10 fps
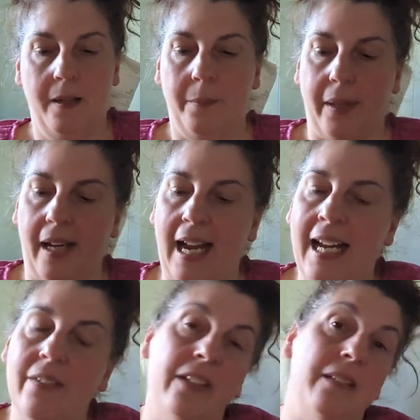But I
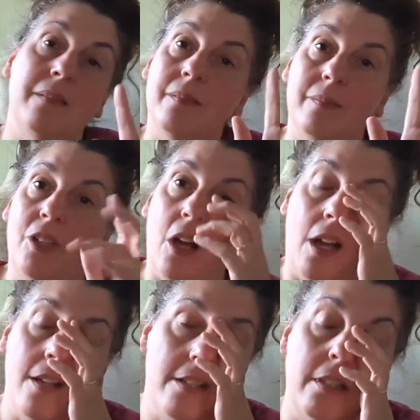haven't
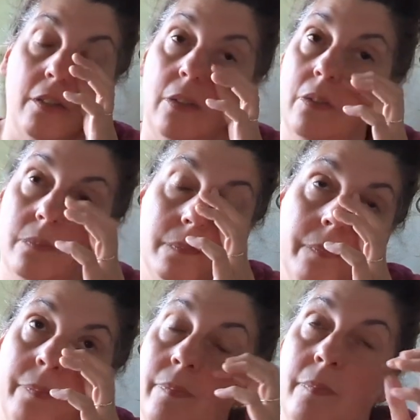gone to
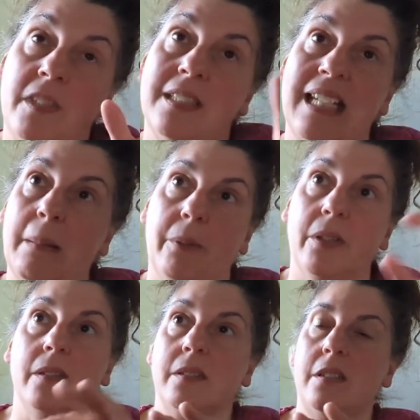
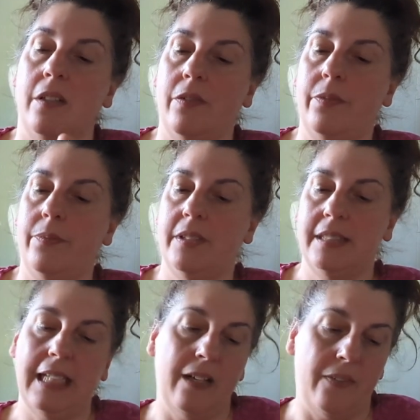Staples to
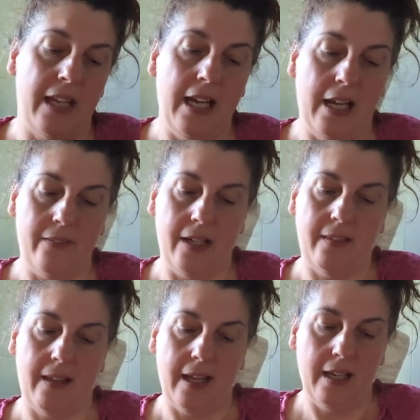see if they have
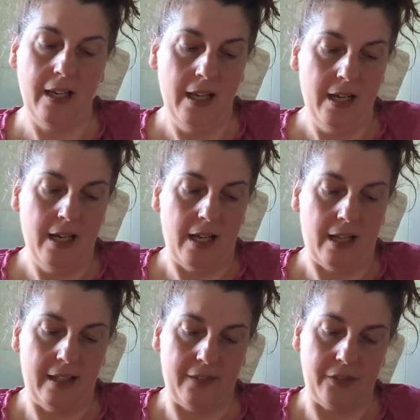anything.
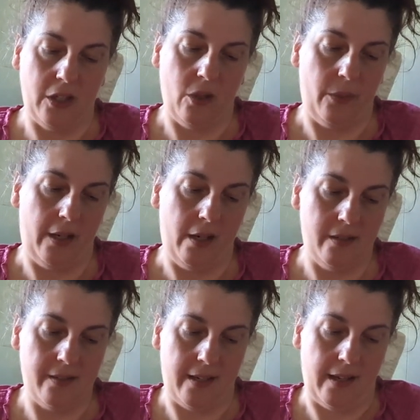I'll have to go there
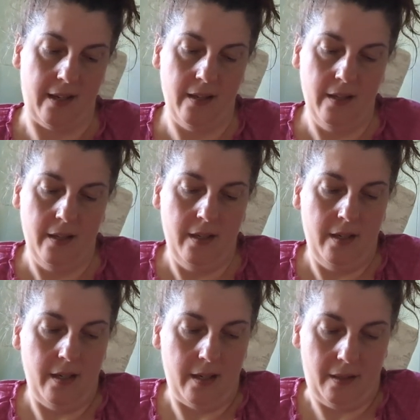and see.
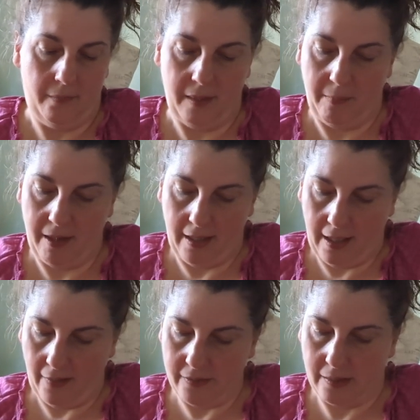And maybe they
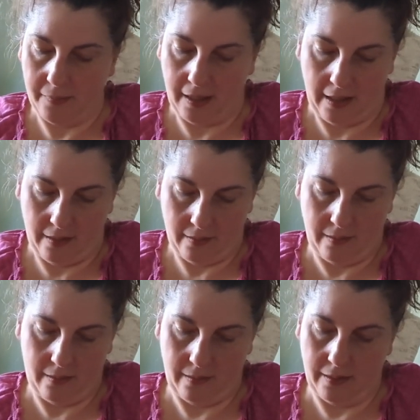have something
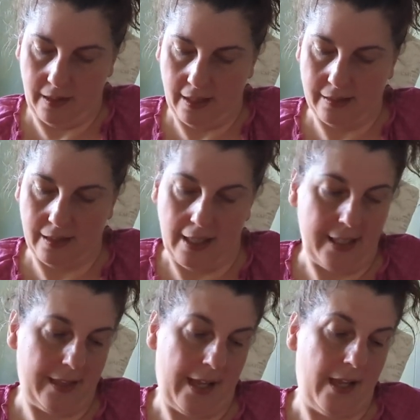that's
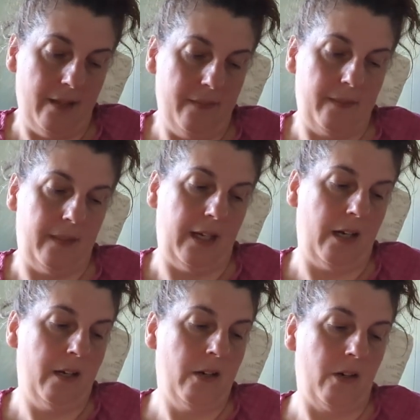like that
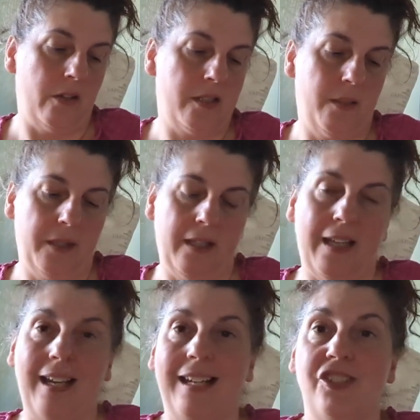there, or something
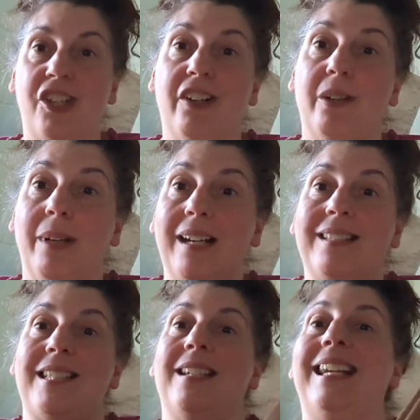that I can
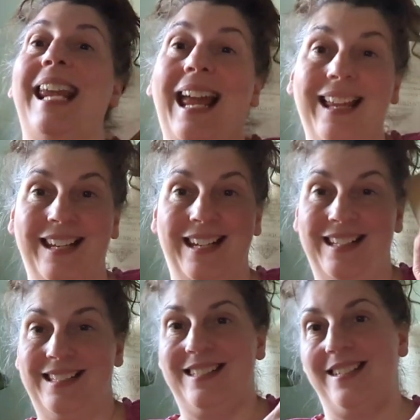jerry-rig to get
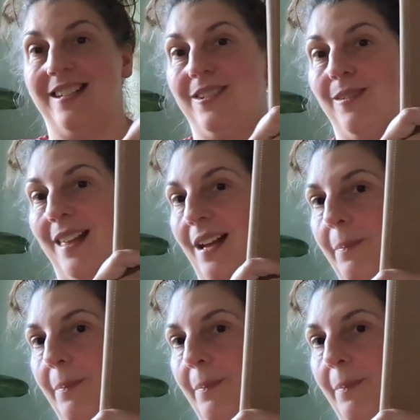it to do that.